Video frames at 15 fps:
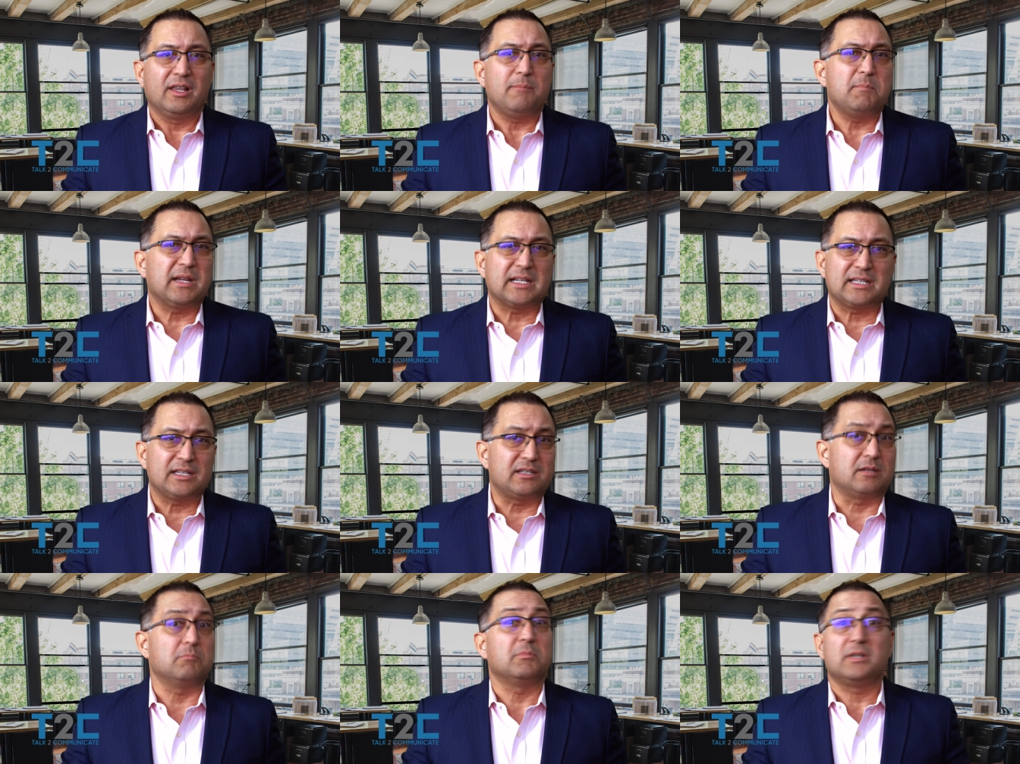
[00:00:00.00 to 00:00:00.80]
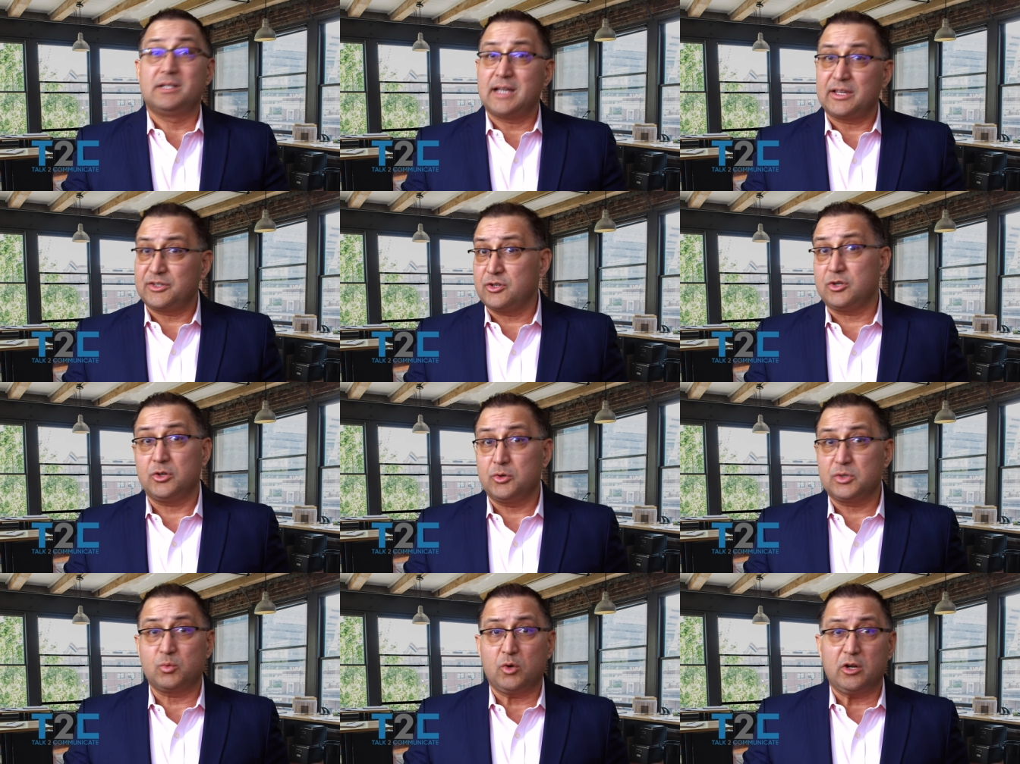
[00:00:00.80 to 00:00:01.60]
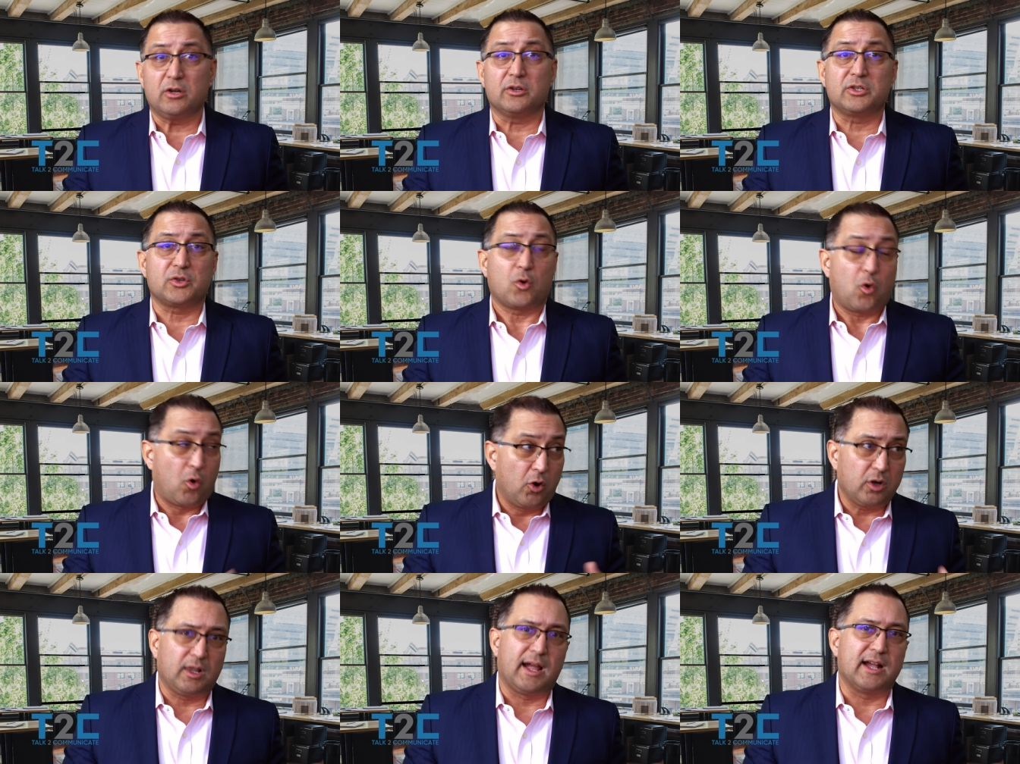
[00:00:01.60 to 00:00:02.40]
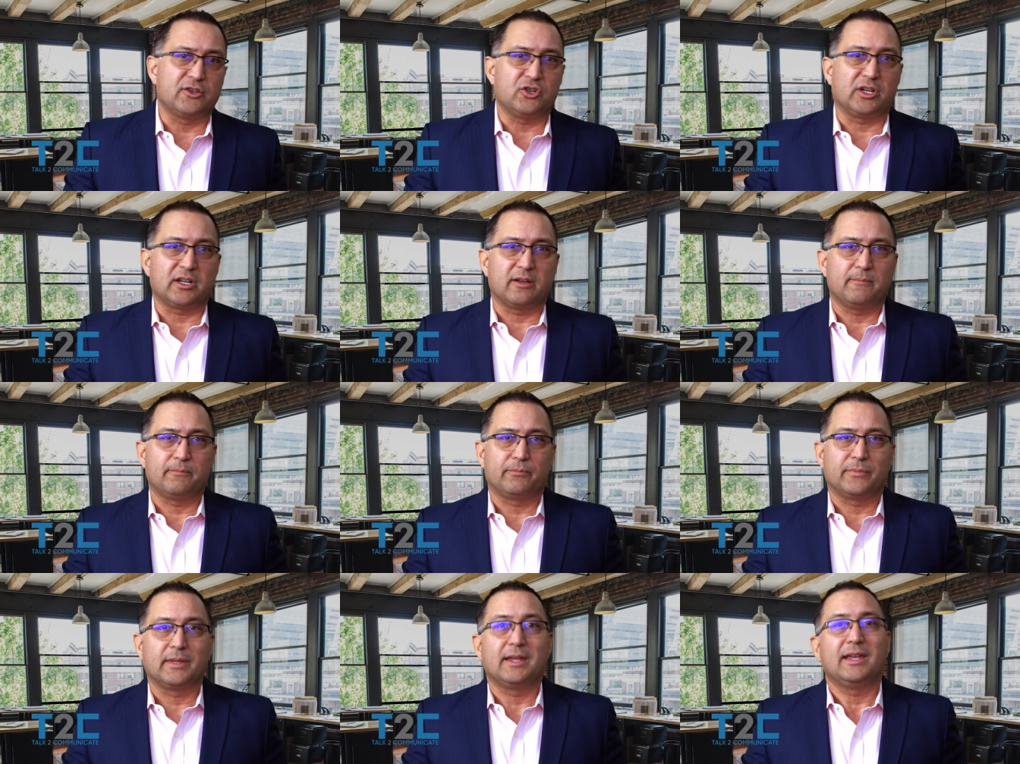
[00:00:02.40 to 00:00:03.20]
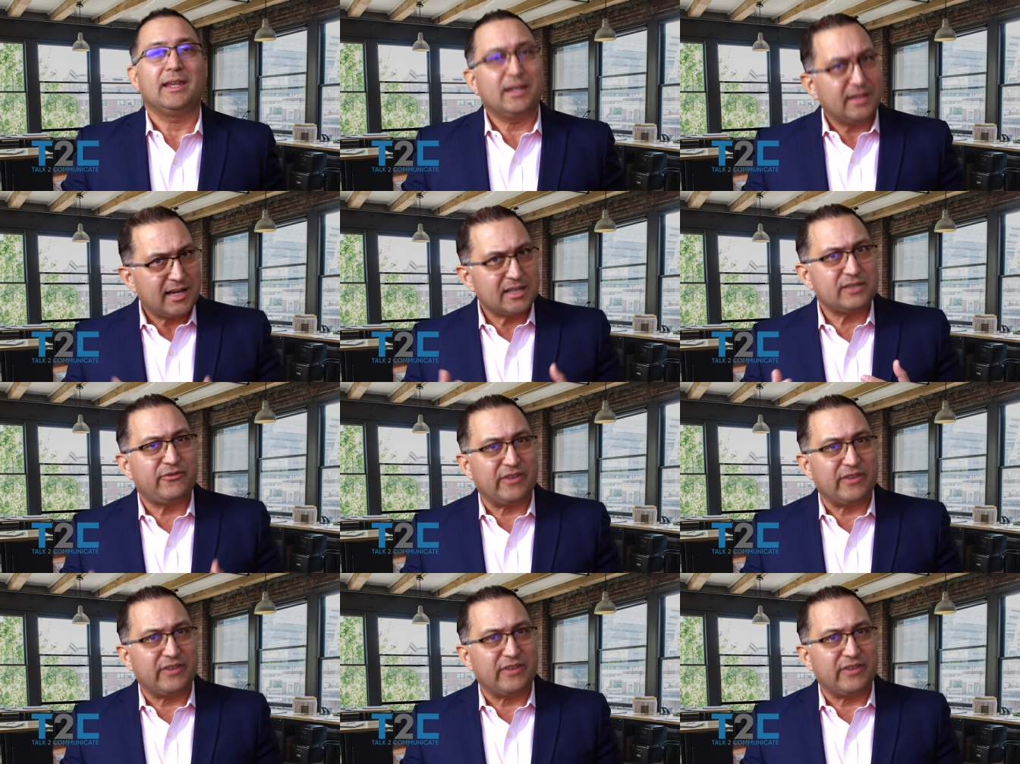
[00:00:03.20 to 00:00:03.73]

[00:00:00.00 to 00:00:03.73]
limbic system doesn't use words or logic, it has